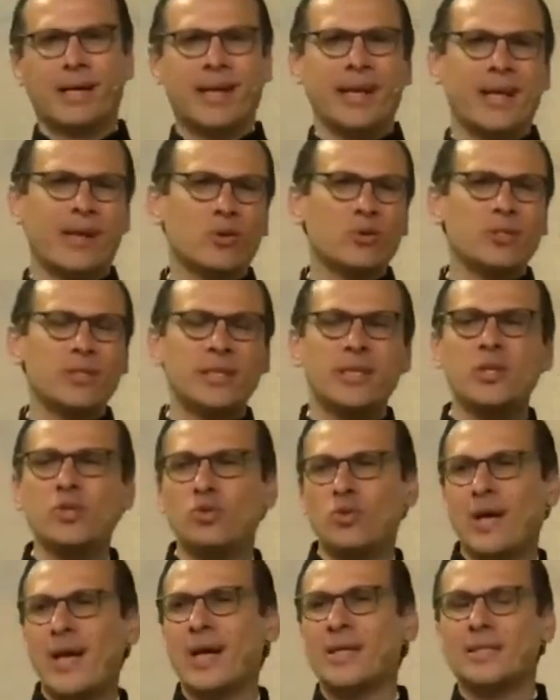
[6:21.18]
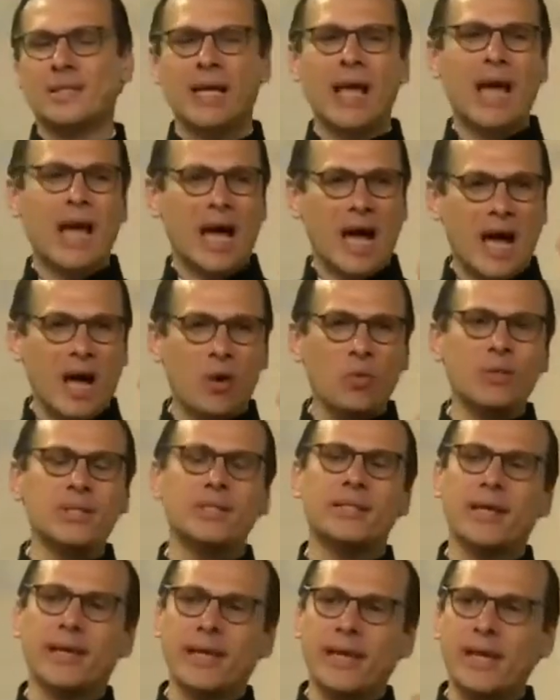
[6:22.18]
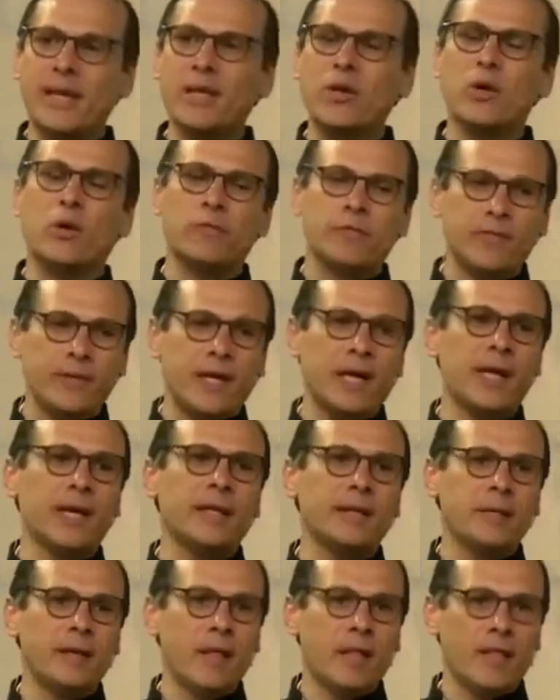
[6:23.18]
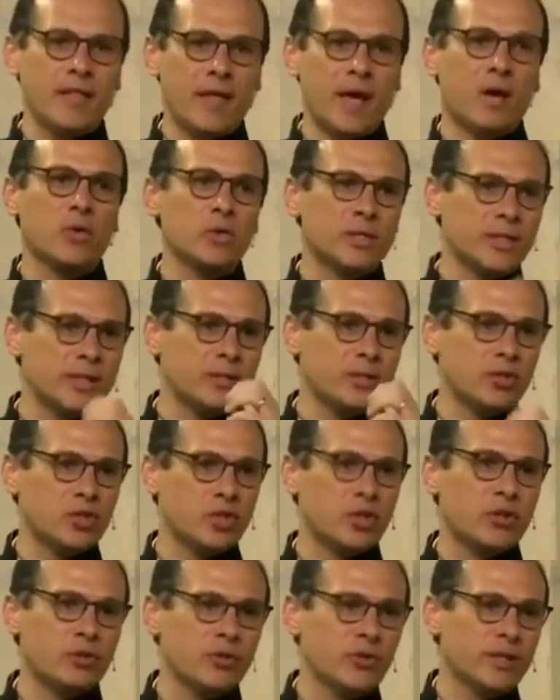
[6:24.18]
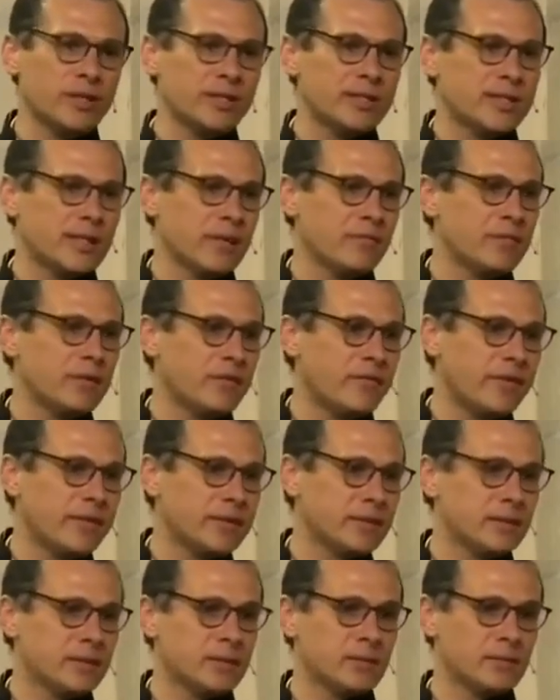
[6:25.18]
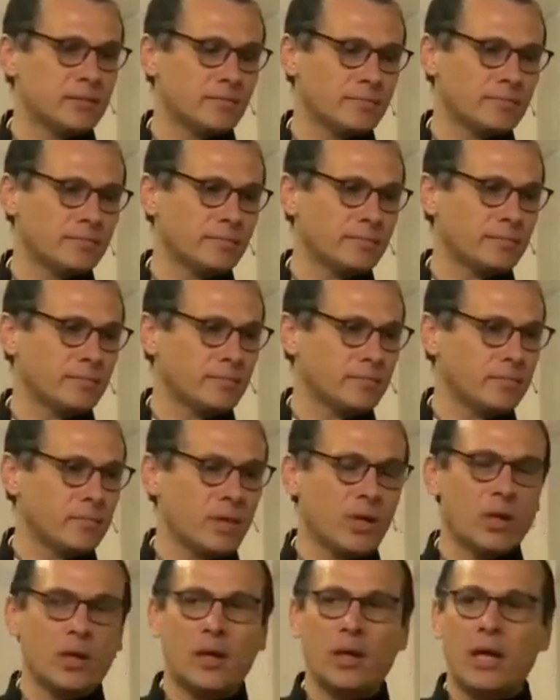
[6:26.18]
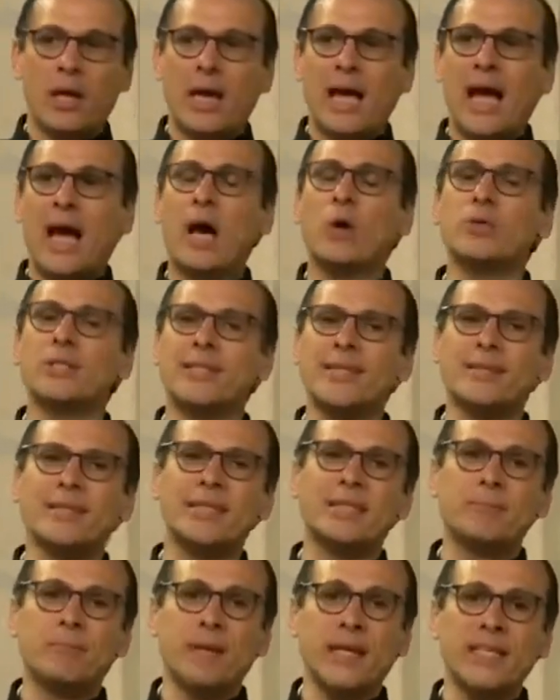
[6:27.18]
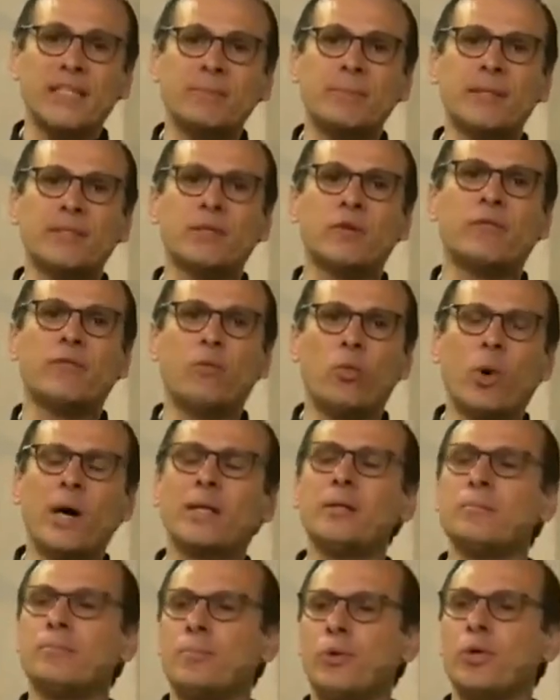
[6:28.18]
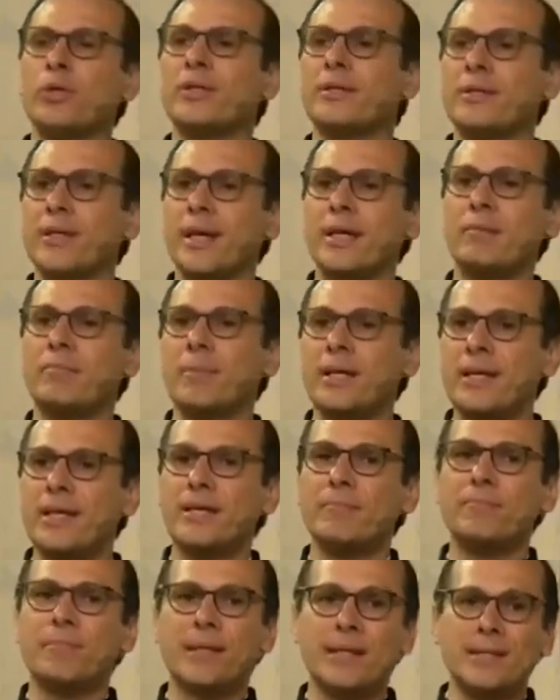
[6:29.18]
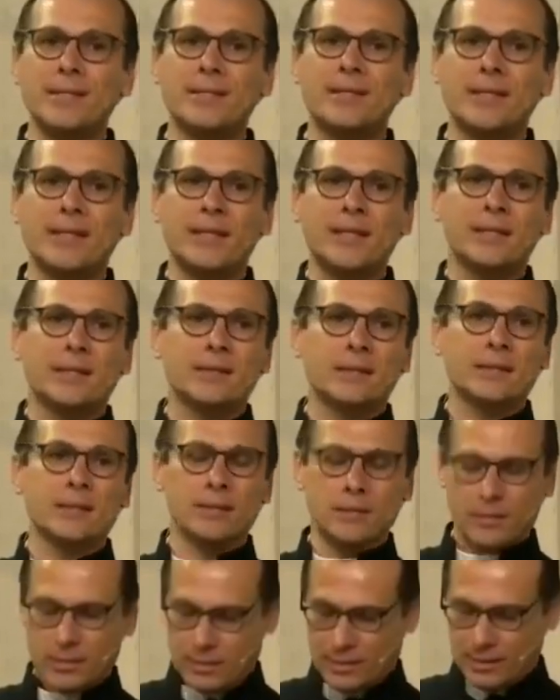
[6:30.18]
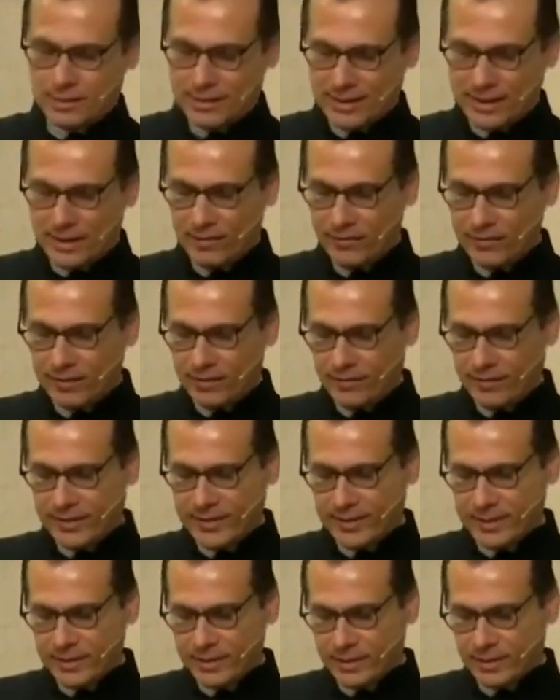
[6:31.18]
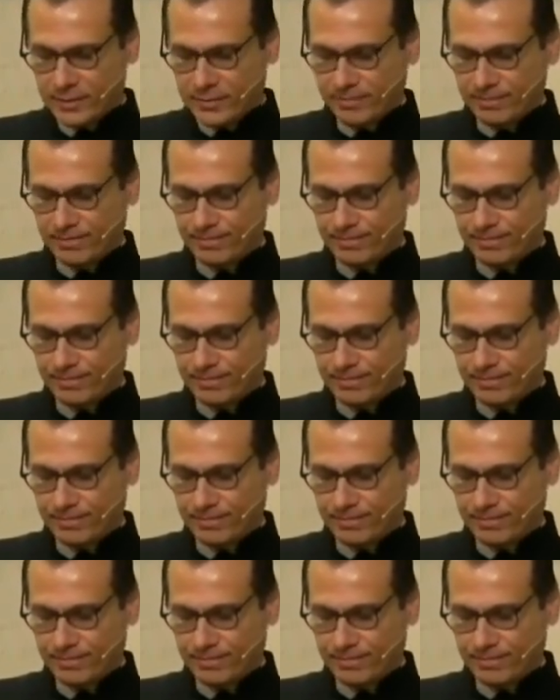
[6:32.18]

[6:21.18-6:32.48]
And I continue to ask how is the killing of 9,000 children self defense? How is the displacement of 1.9 million Palestinians self defense?